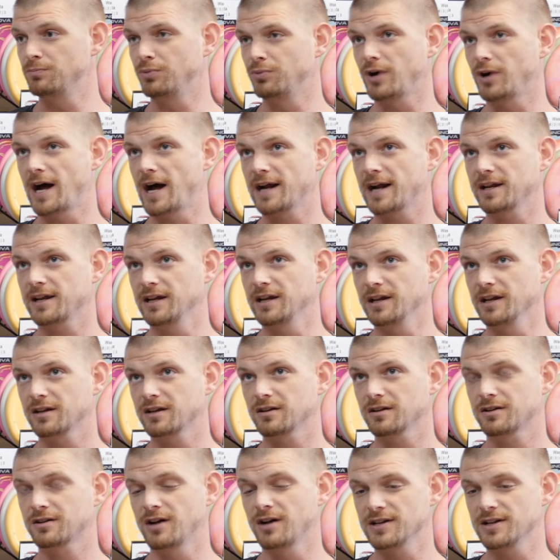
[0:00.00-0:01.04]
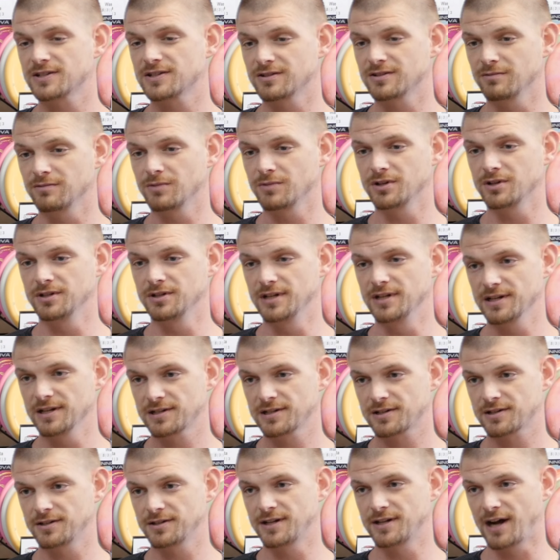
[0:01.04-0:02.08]
black ink custom
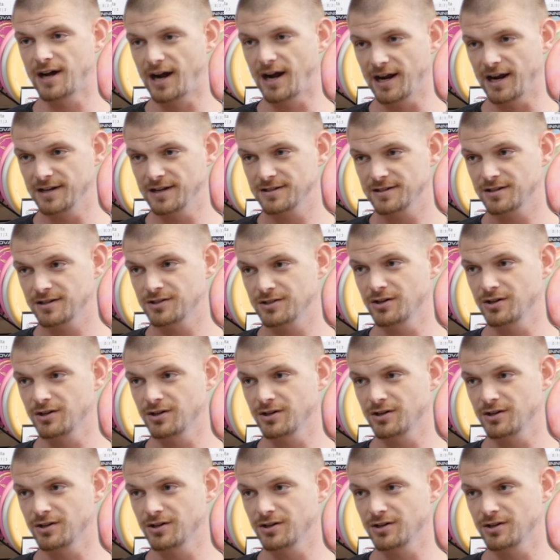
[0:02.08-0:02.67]
disc dies.